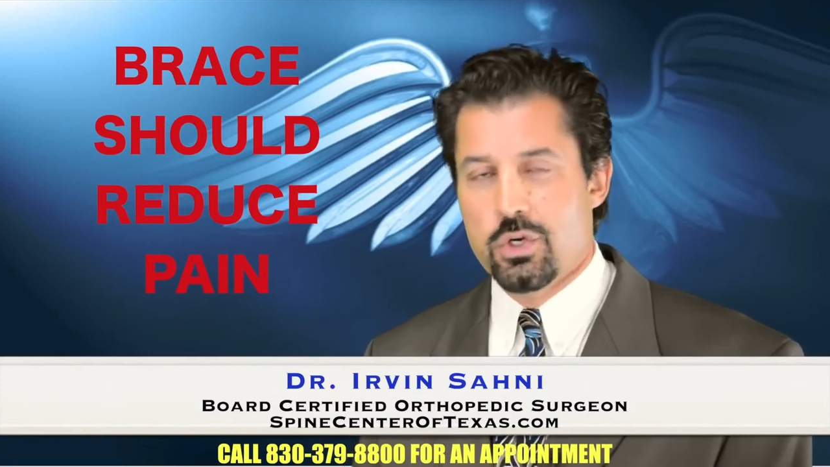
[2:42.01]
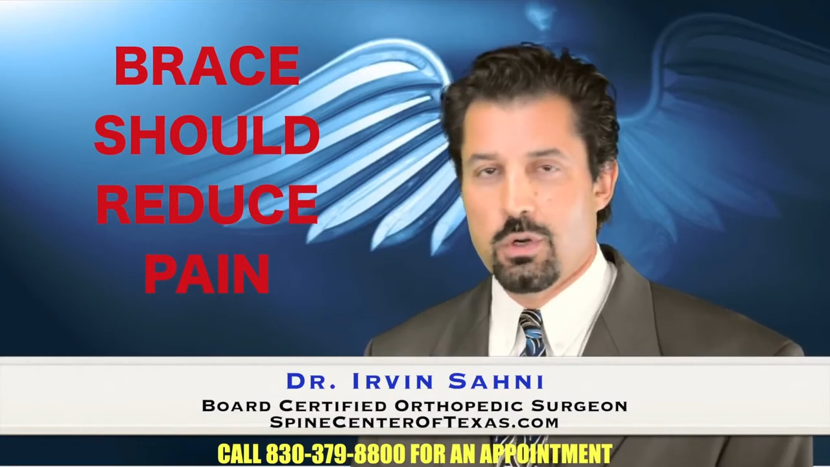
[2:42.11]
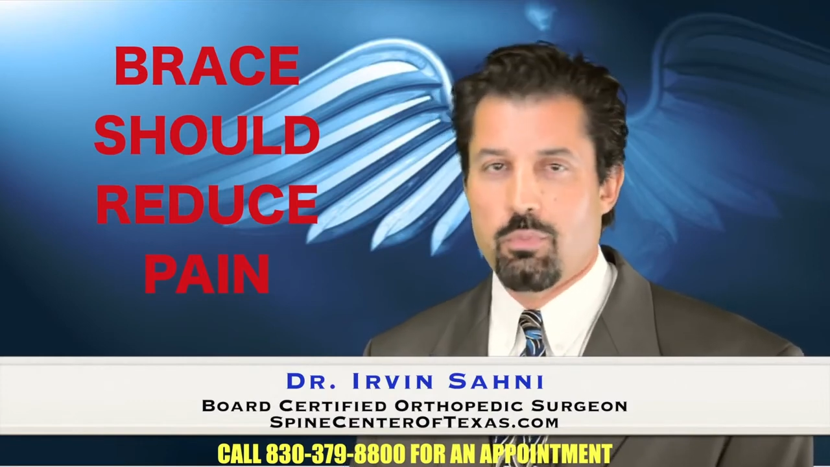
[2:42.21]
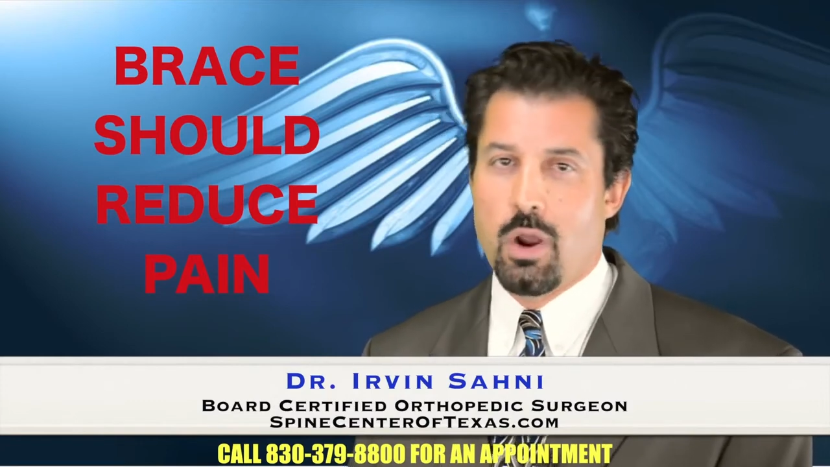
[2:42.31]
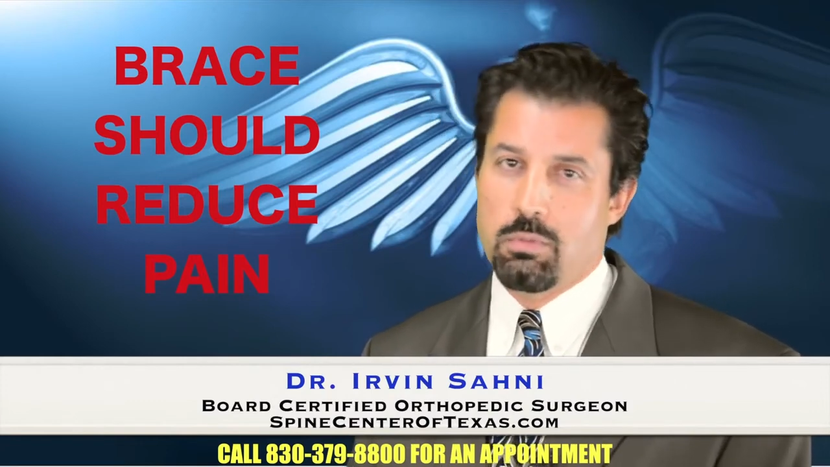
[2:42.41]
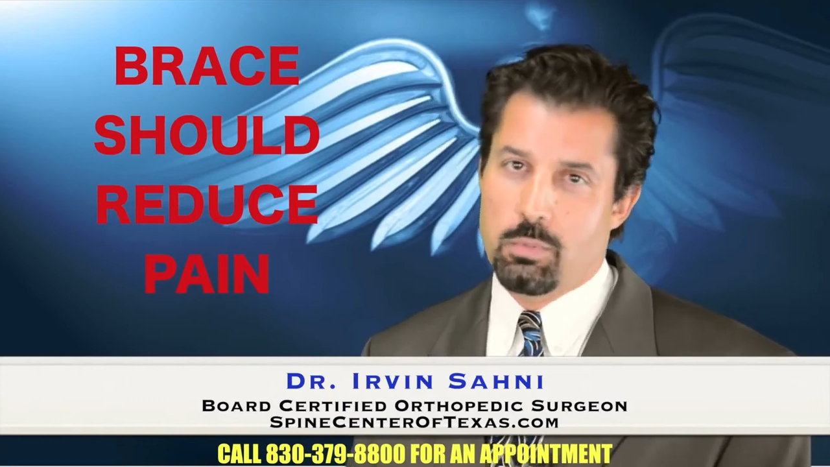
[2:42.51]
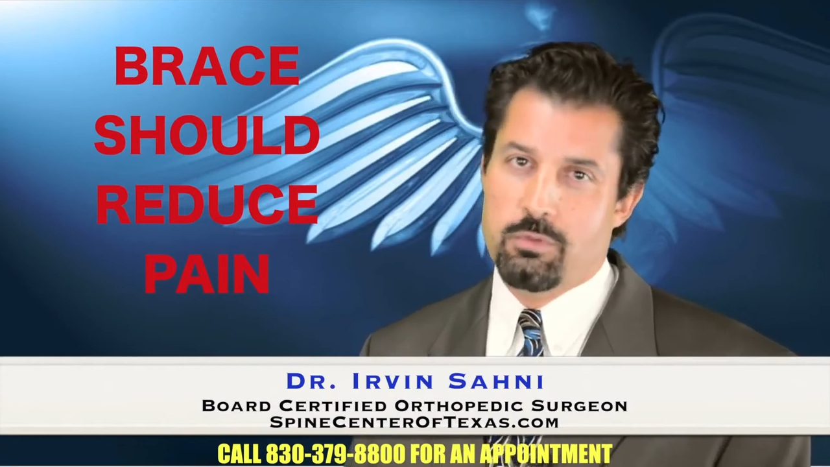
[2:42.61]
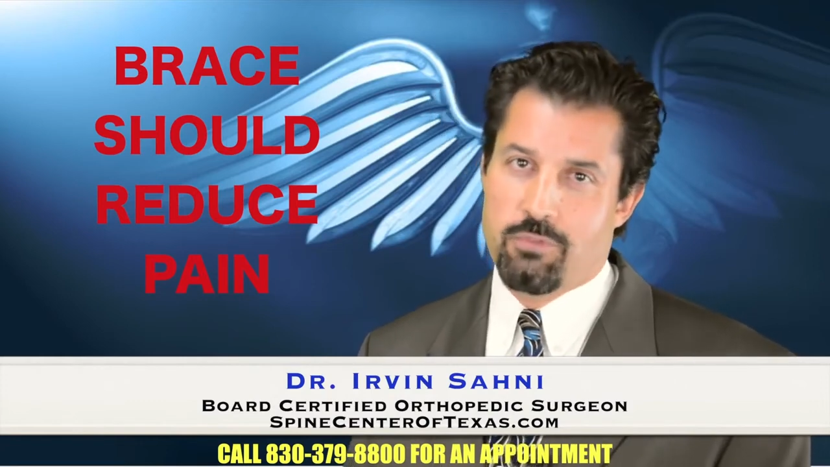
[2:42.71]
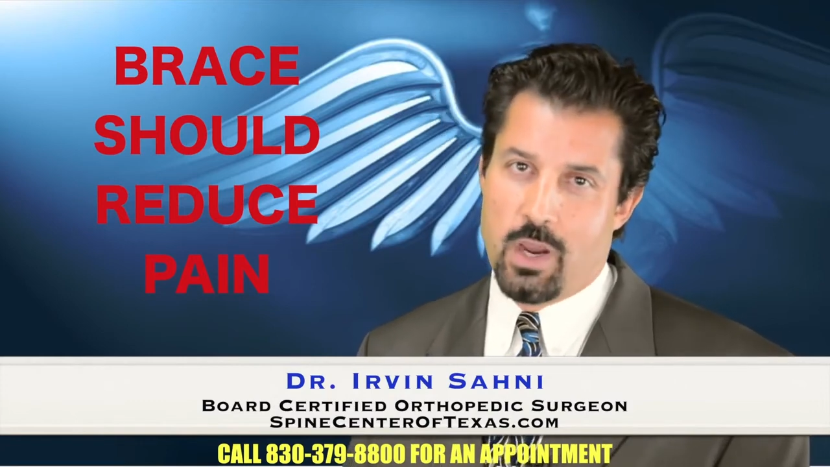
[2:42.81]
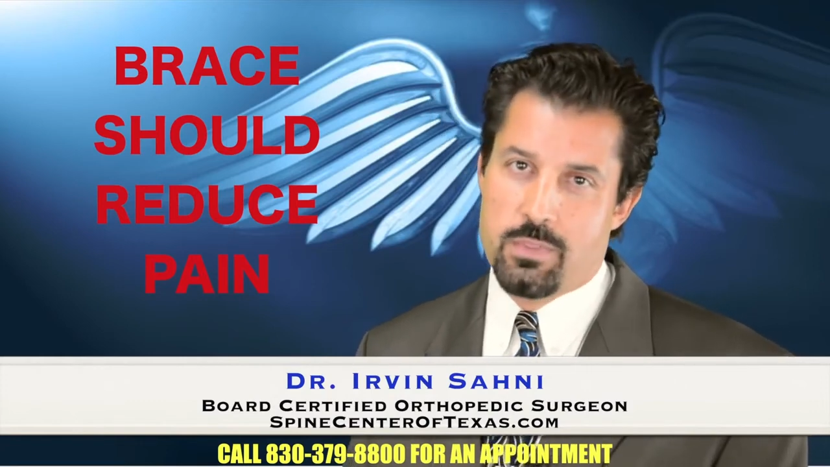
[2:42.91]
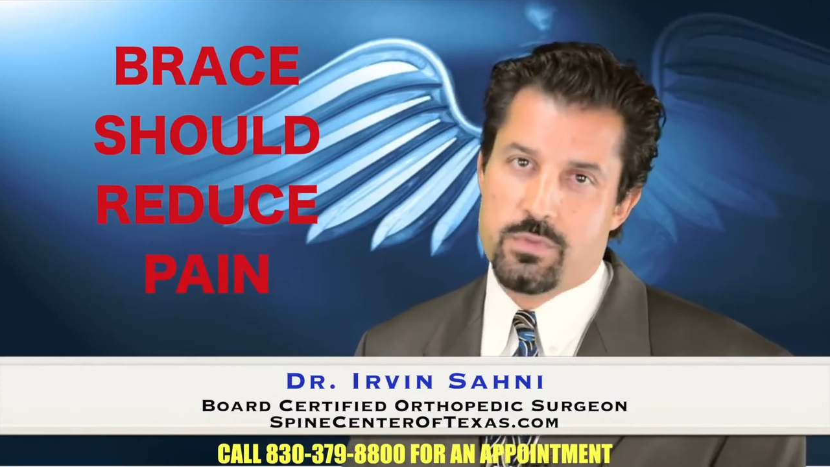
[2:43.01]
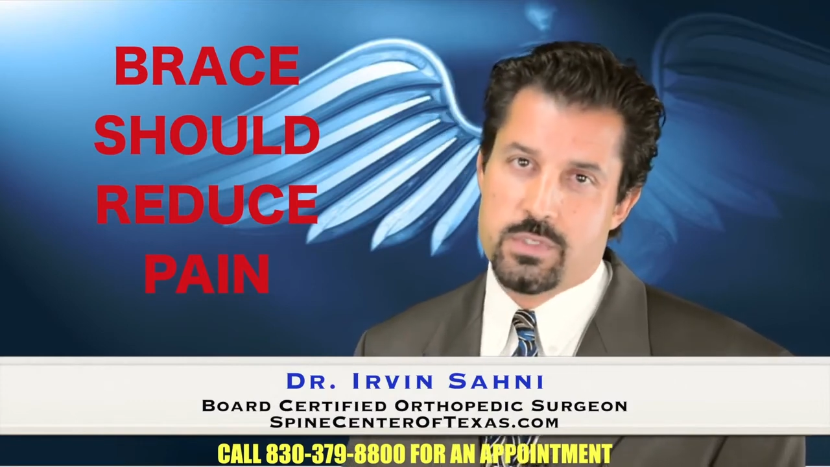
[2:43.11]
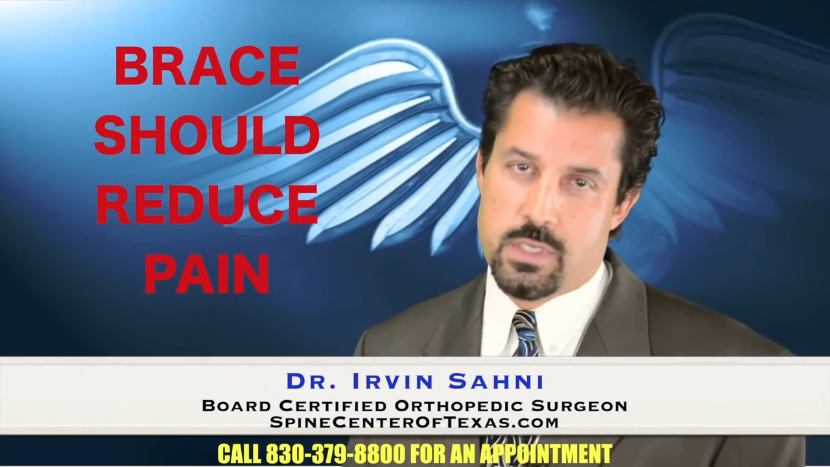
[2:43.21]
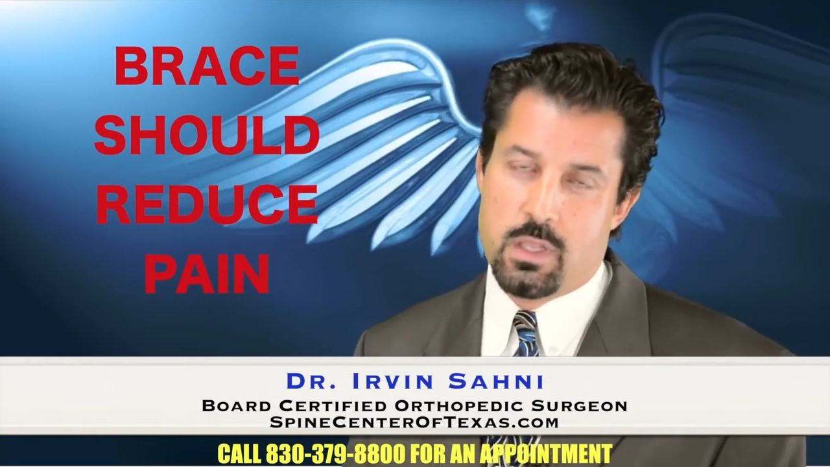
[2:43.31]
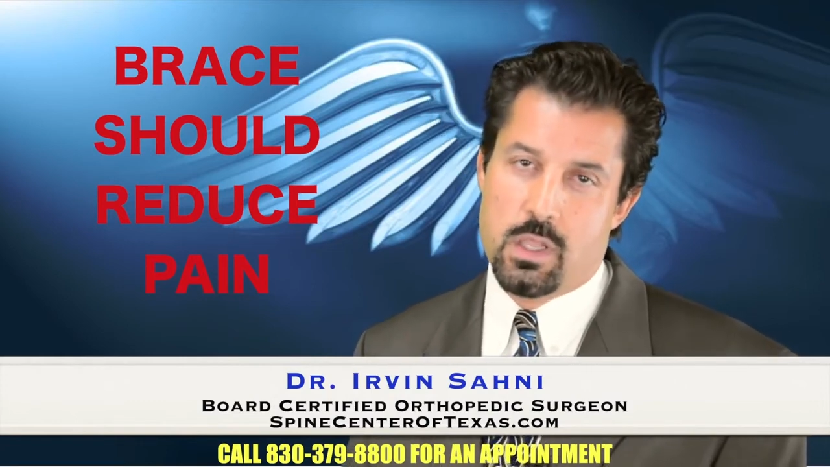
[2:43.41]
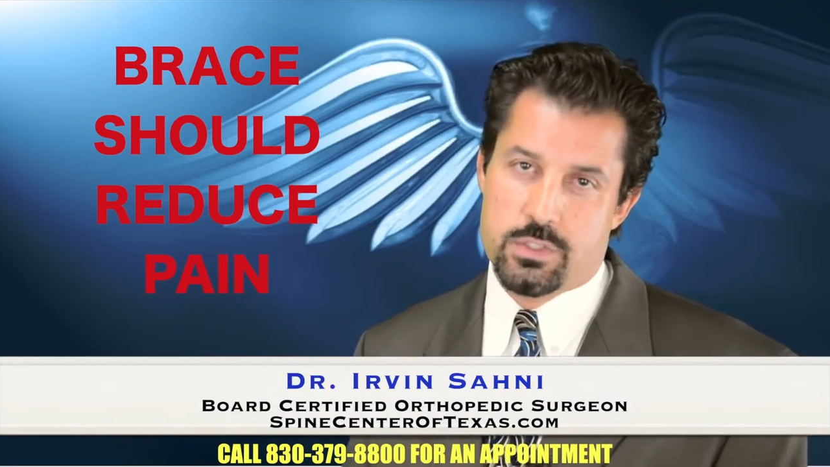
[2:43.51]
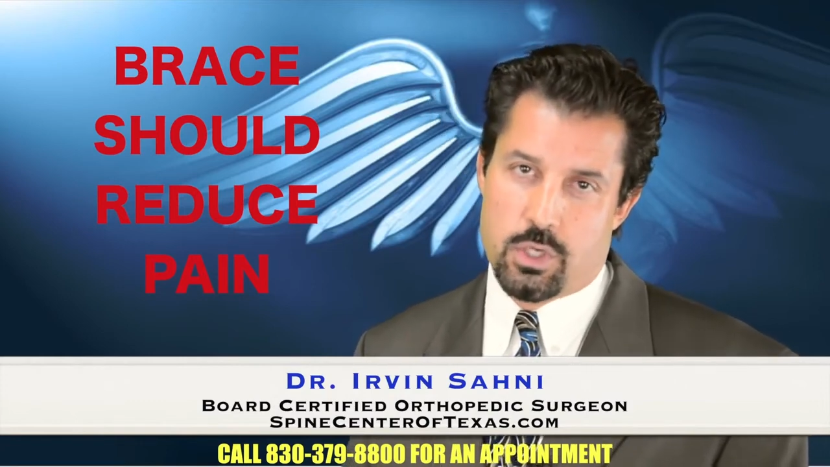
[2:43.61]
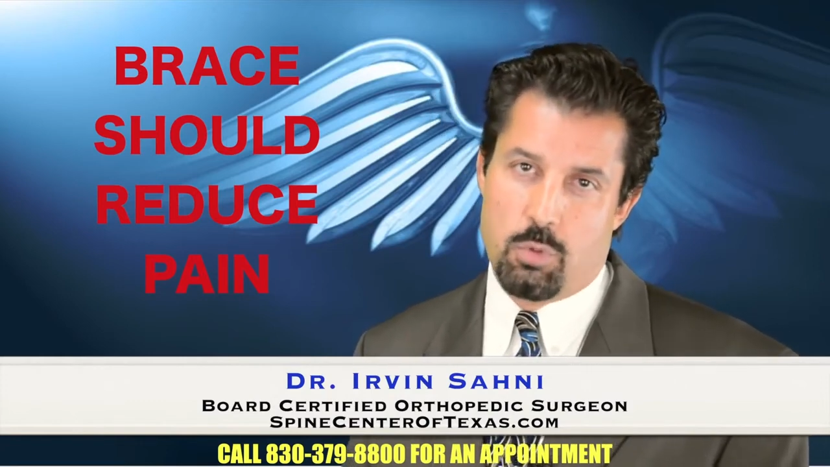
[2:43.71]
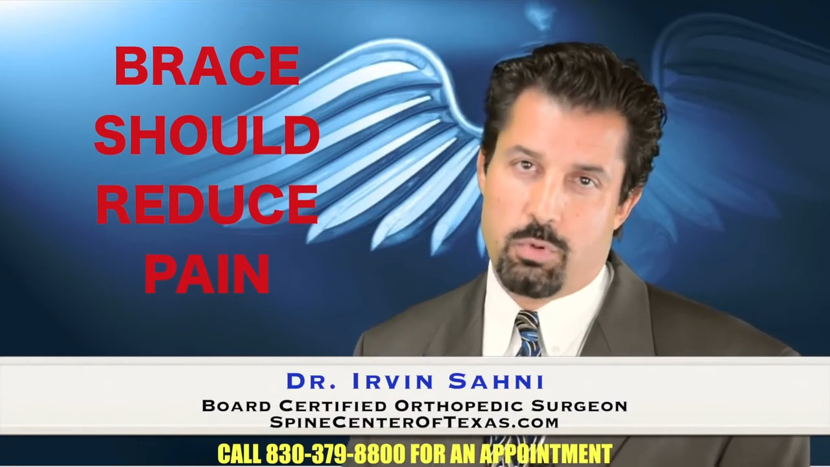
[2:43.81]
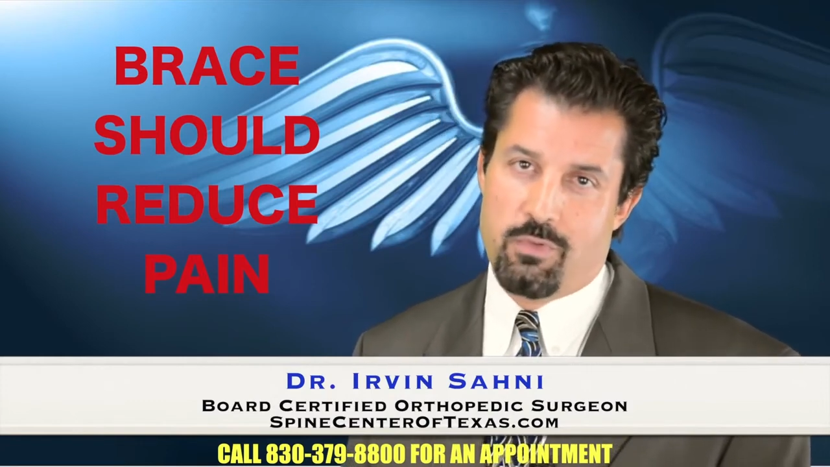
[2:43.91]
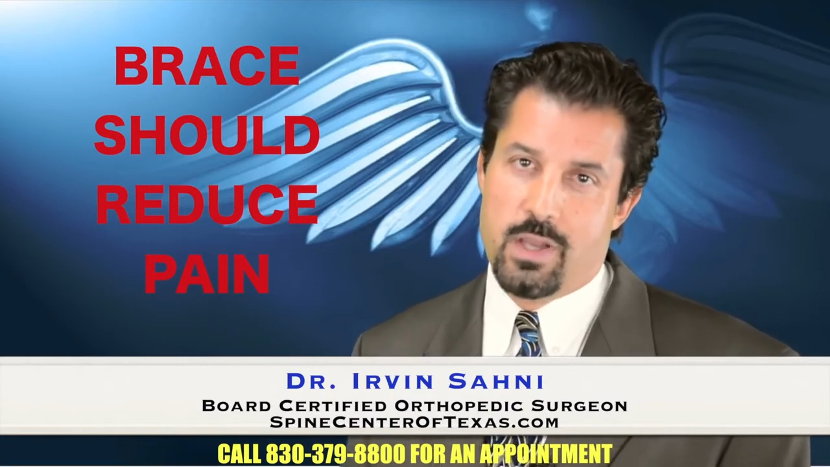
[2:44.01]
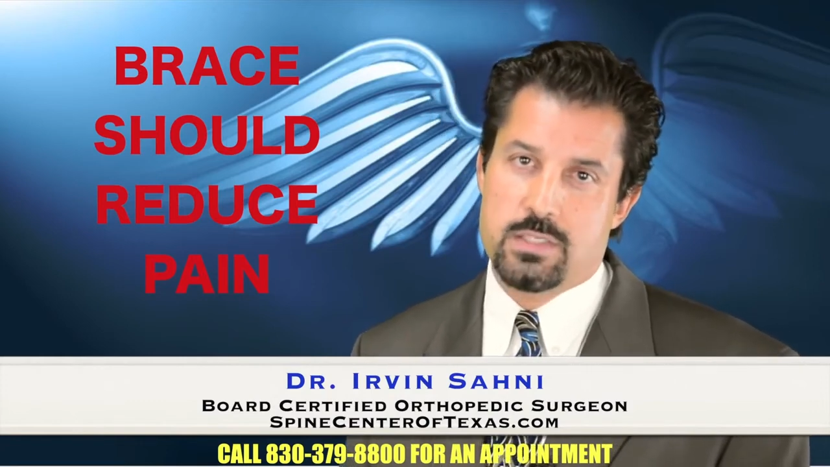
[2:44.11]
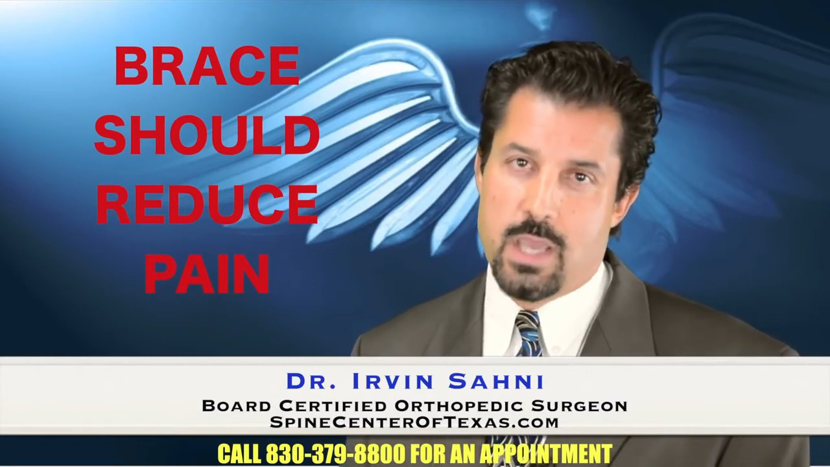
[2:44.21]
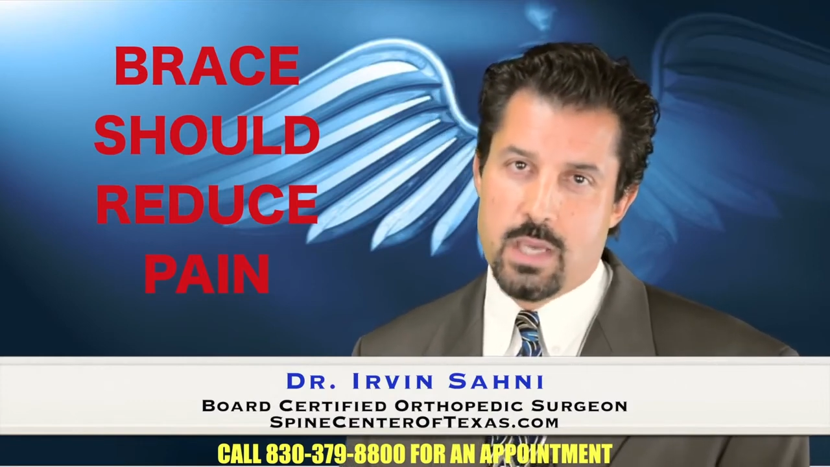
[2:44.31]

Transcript: you're going to probably find that TLSO provides